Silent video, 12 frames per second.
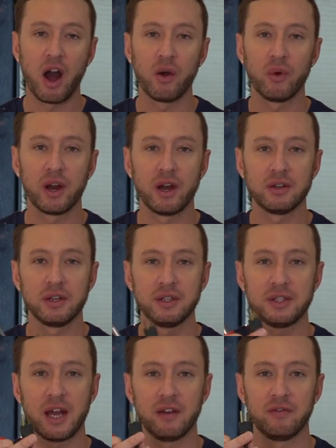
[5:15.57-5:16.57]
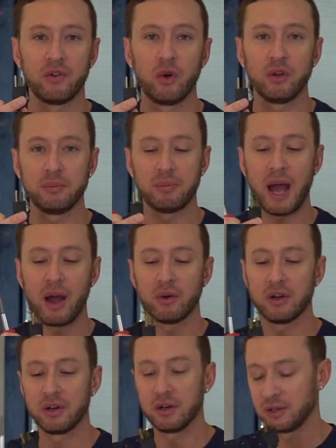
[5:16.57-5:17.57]
our 110 volt
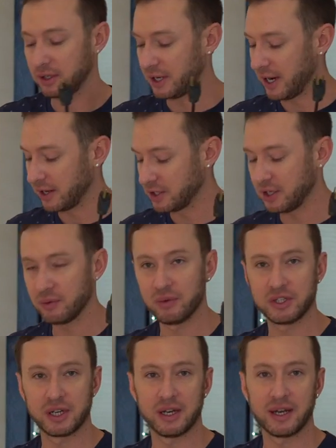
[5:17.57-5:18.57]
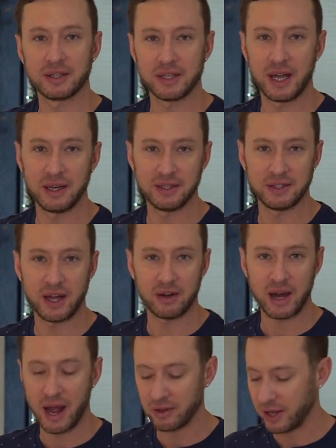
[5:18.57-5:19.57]
power connection, which connects to any
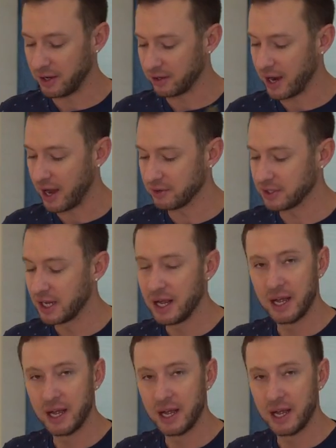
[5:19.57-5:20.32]
standard outlet in your house,